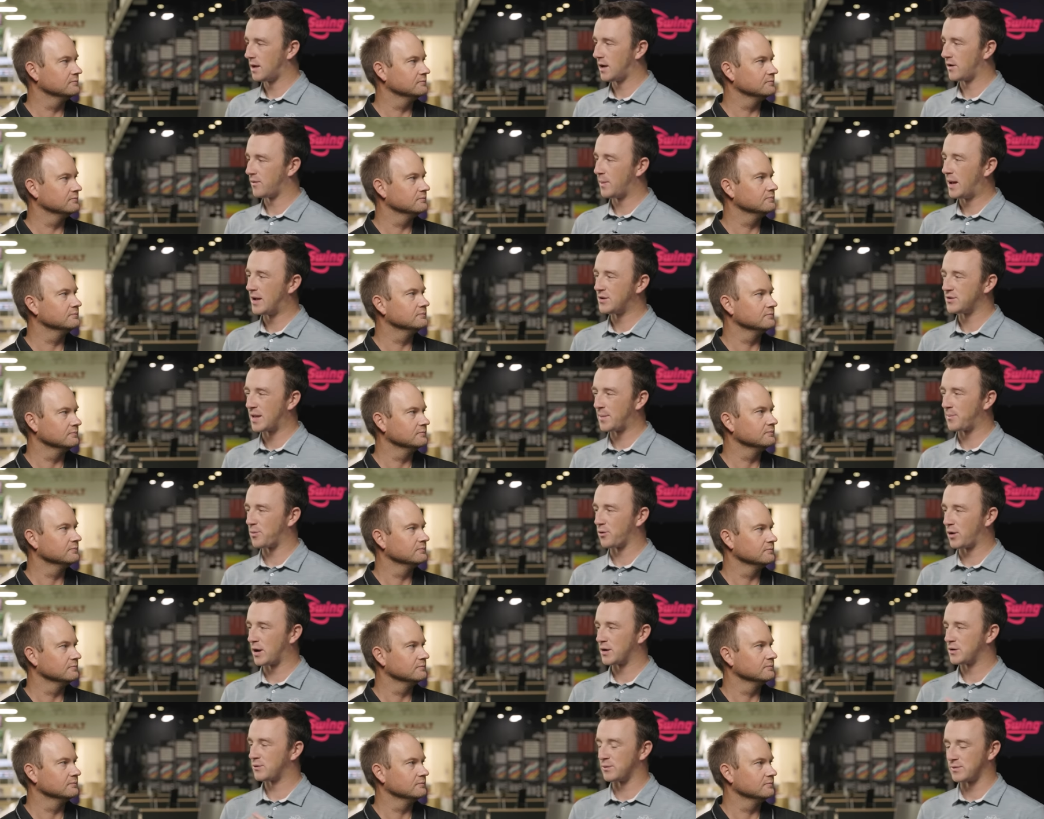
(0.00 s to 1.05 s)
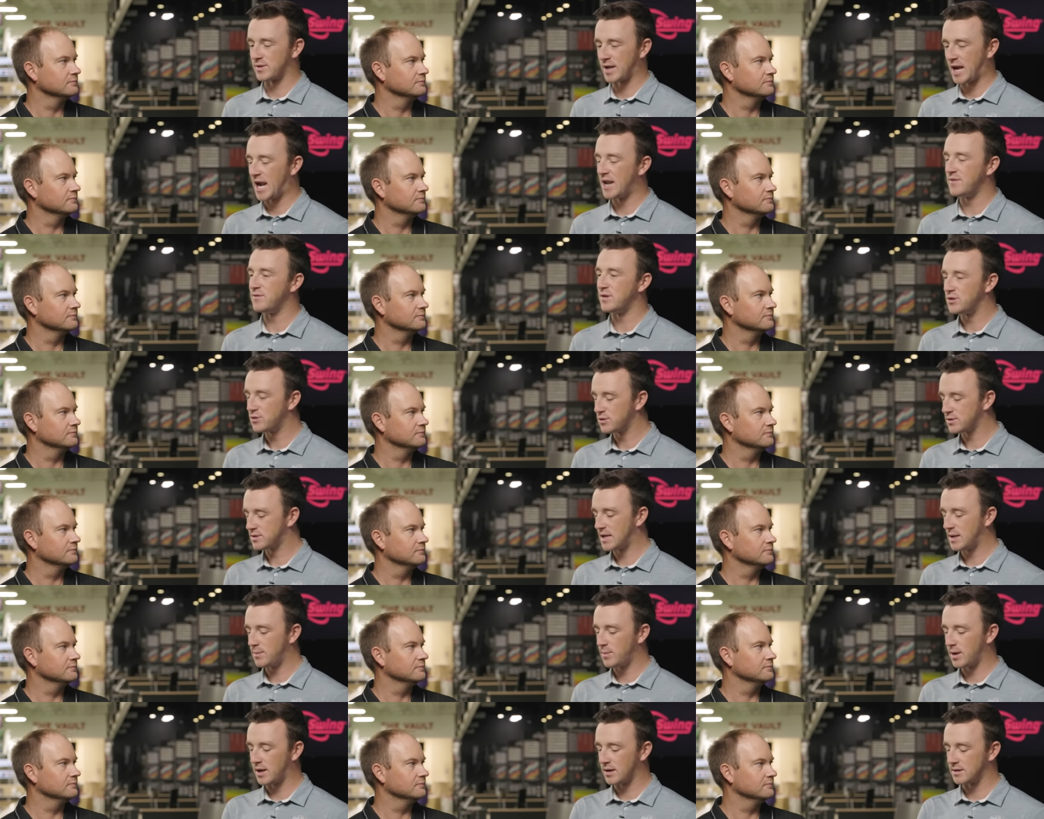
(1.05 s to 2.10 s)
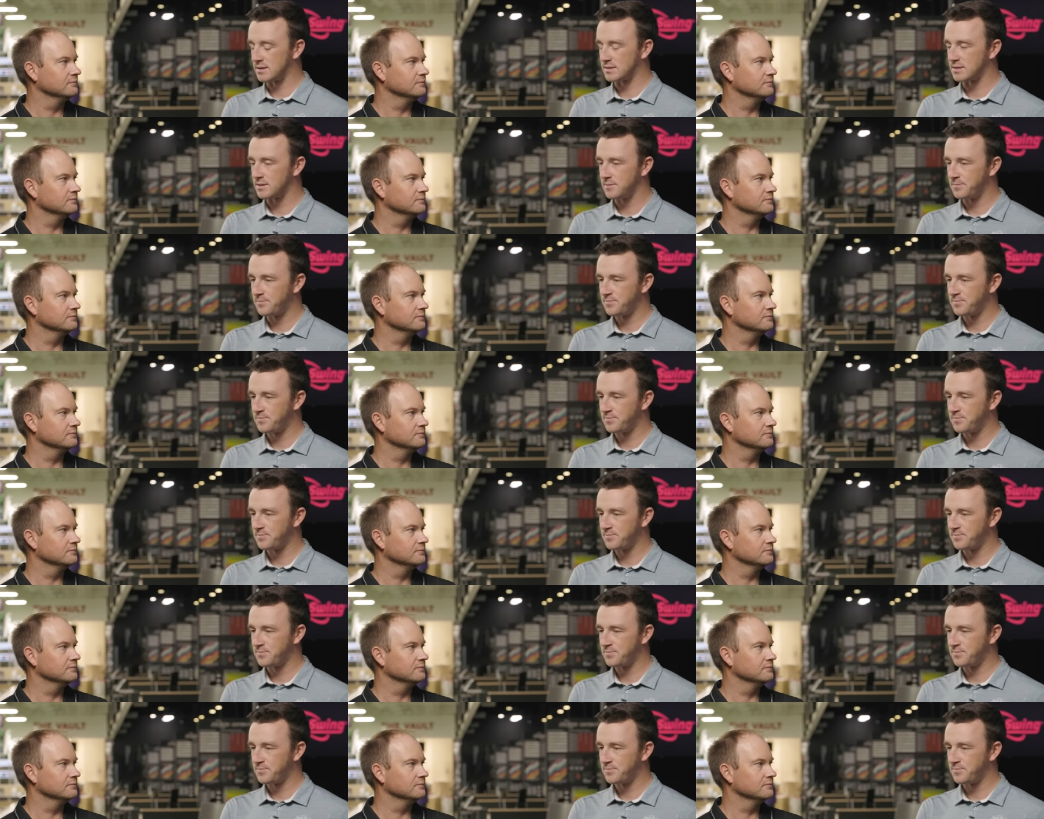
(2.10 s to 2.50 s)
Speaker 1: I imagine that progression was kind of interesting because